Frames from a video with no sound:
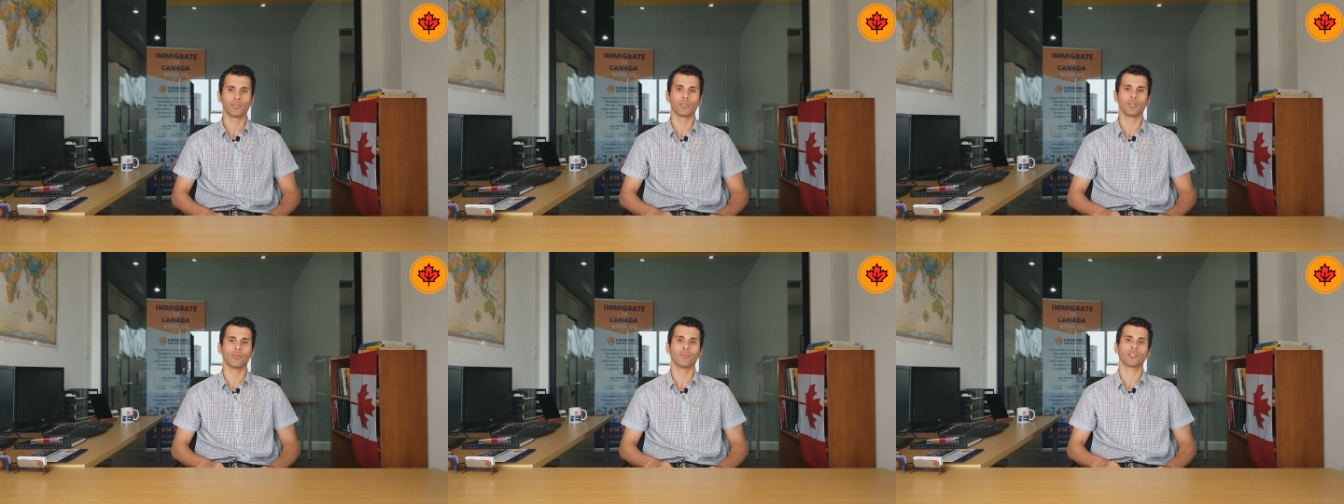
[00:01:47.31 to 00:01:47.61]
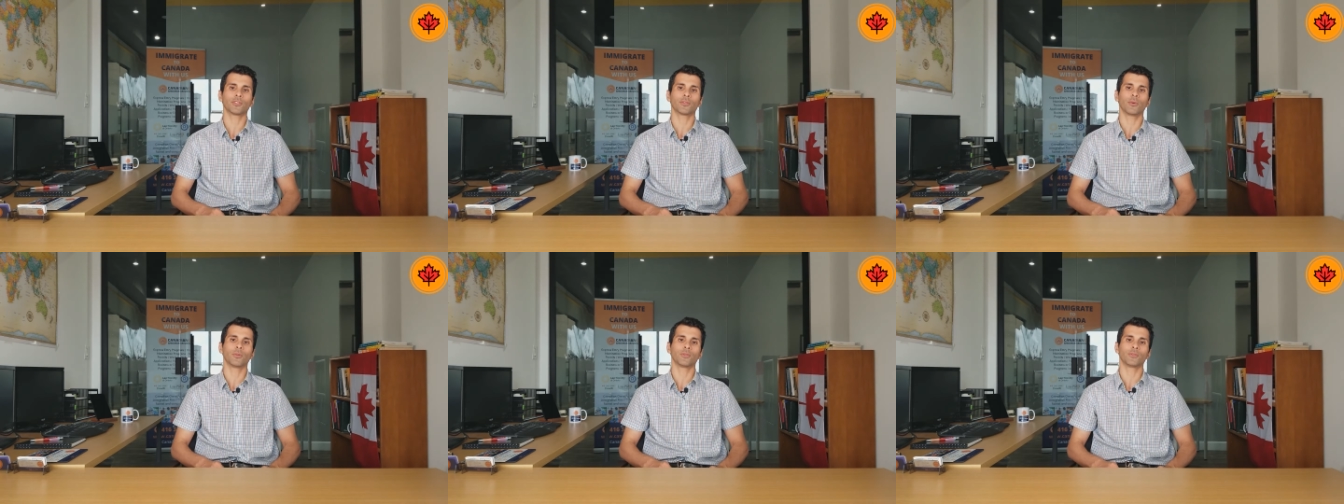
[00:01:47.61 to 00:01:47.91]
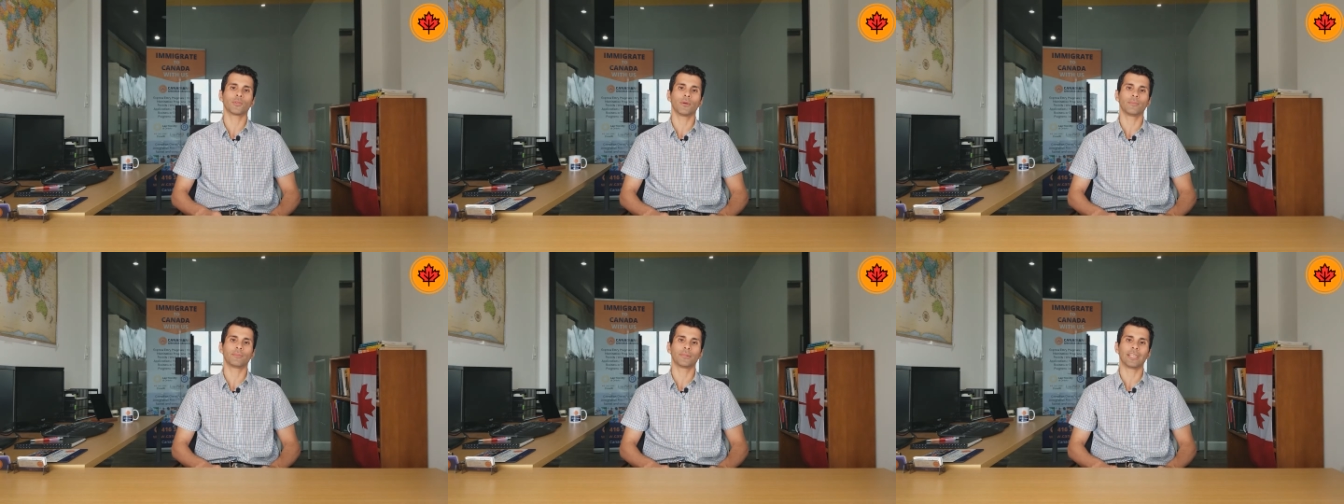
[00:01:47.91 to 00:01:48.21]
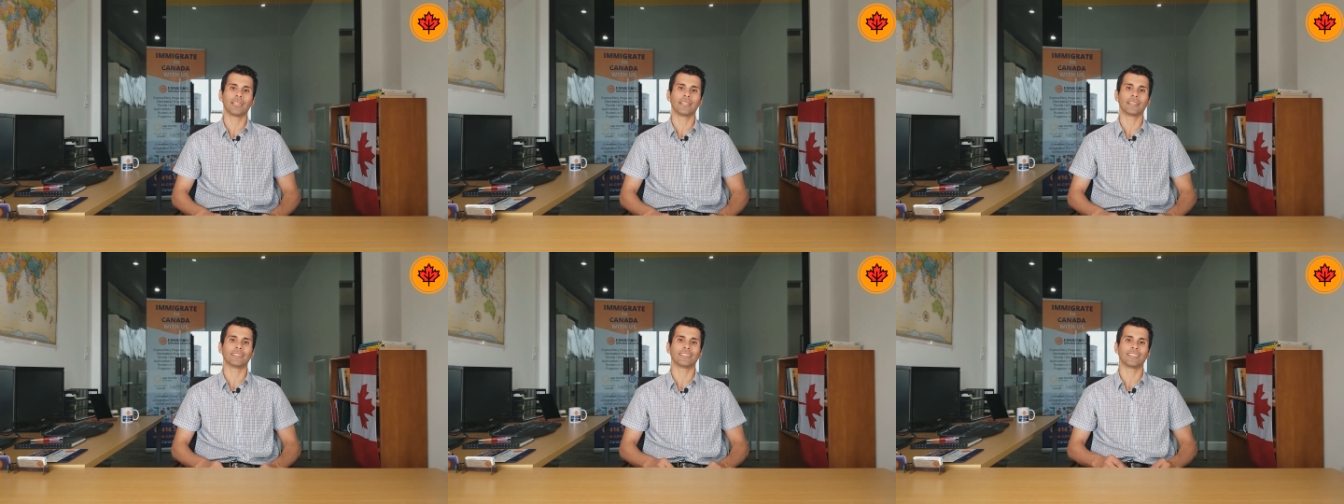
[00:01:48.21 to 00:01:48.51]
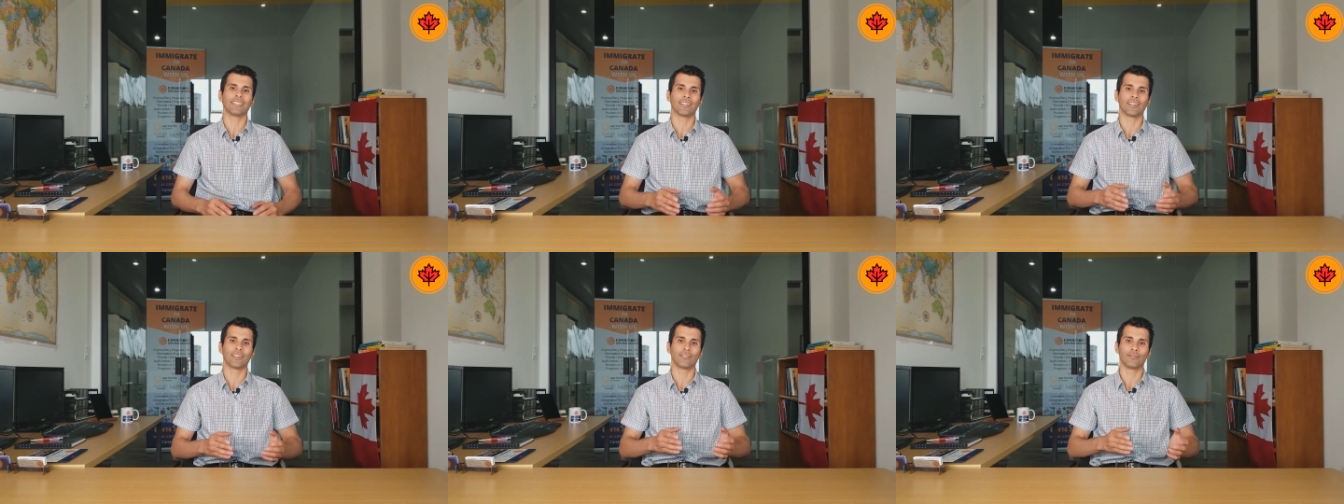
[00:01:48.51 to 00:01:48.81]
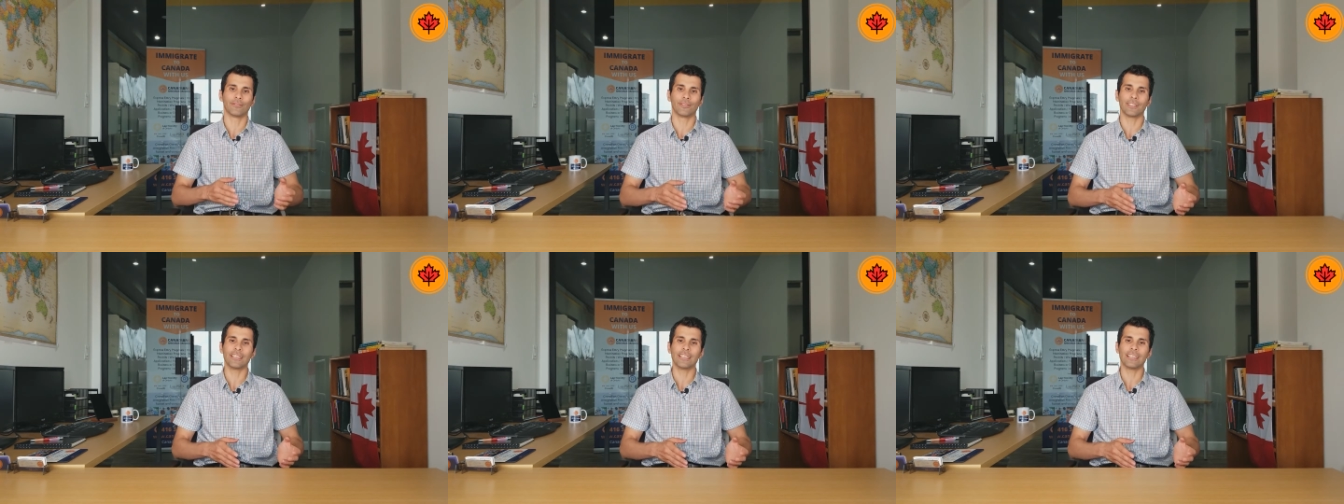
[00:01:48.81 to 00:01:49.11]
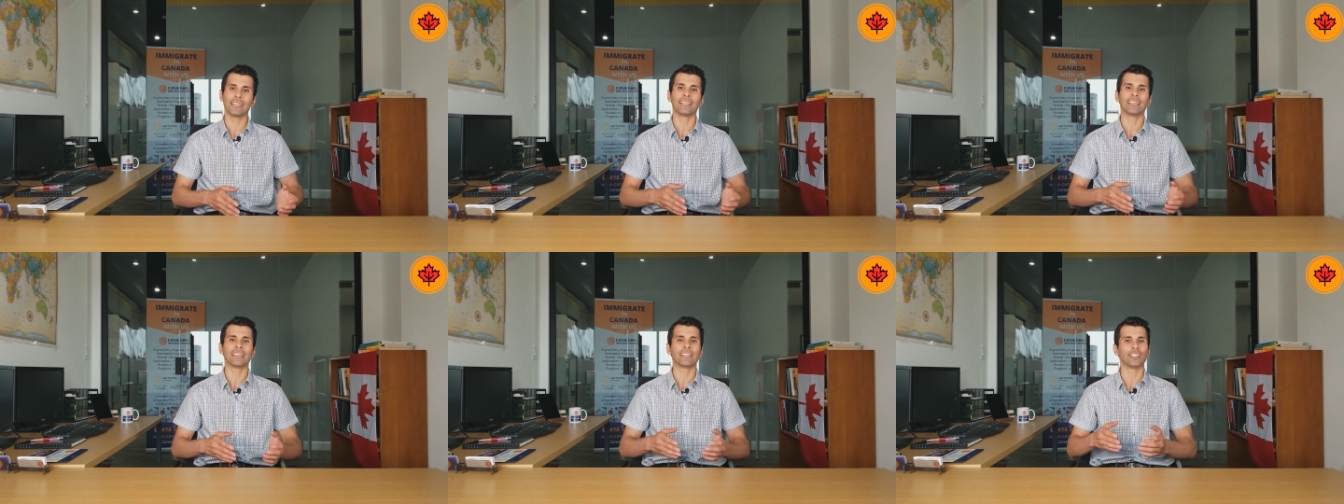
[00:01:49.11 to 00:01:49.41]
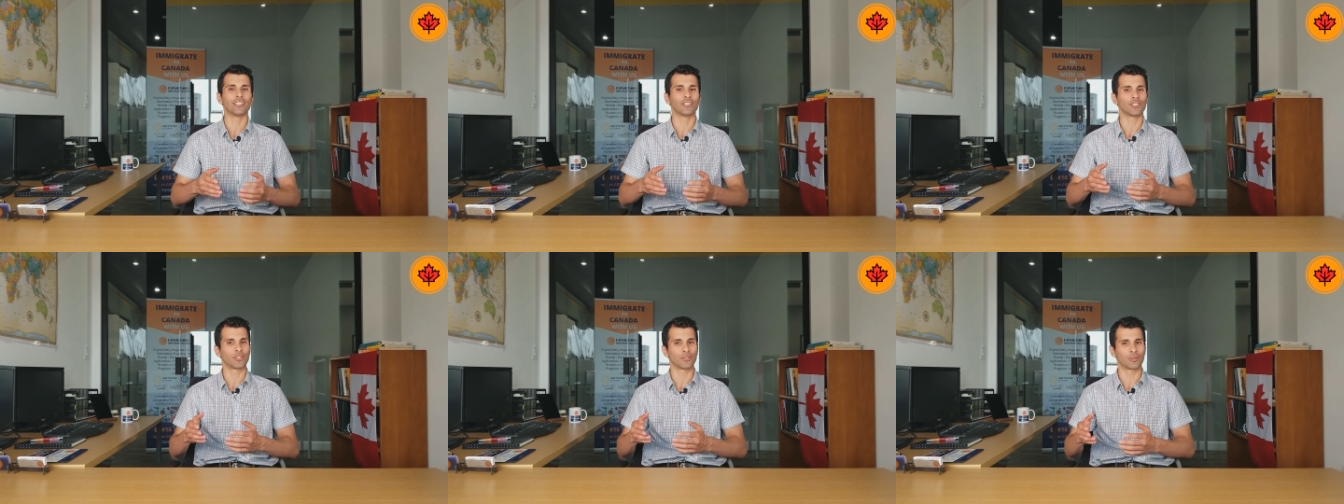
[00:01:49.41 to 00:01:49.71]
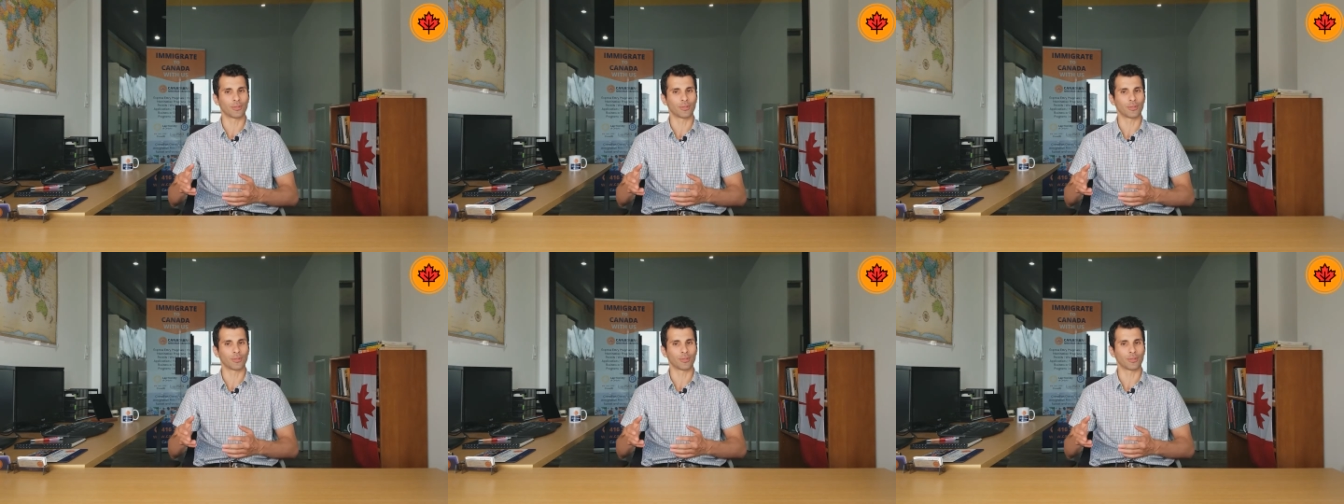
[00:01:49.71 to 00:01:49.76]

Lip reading: you must also obtain a TRV in addition